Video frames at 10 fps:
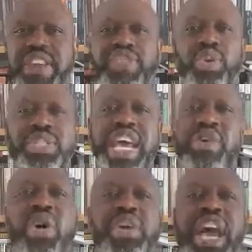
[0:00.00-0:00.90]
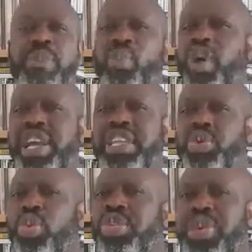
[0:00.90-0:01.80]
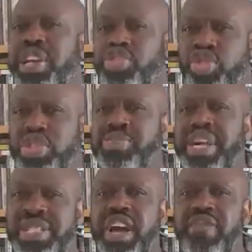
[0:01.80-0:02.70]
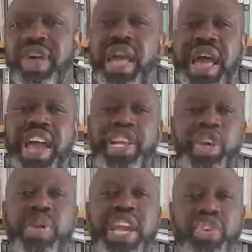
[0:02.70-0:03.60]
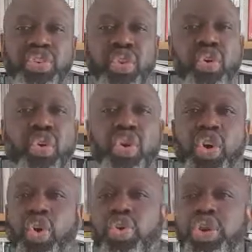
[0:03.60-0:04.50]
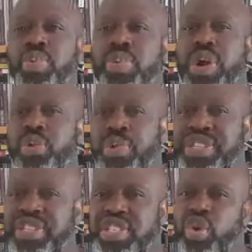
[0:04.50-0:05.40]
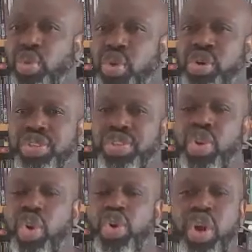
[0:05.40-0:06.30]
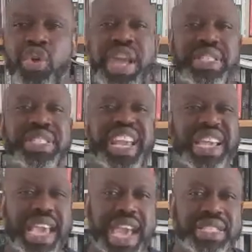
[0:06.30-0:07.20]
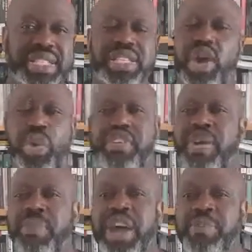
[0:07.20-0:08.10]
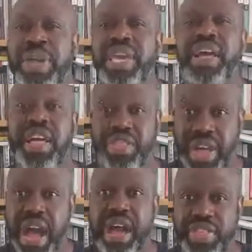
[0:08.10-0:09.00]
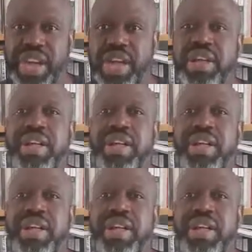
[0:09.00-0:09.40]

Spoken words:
If you're saying, well, okay, I'm working towards being true to myself, and you ignore or you prejudice towards or you're racist against, whatever it might be, the other,